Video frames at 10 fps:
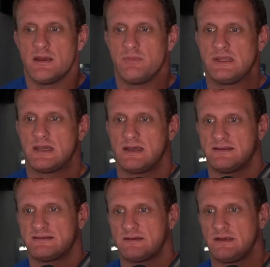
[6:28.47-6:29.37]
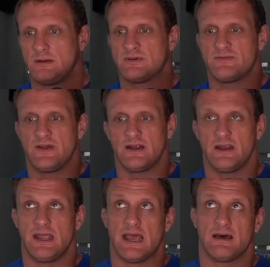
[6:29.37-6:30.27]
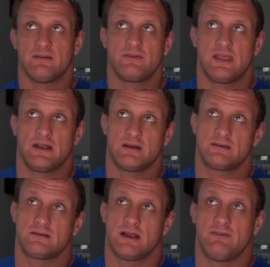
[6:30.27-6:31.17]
because it was very out of character.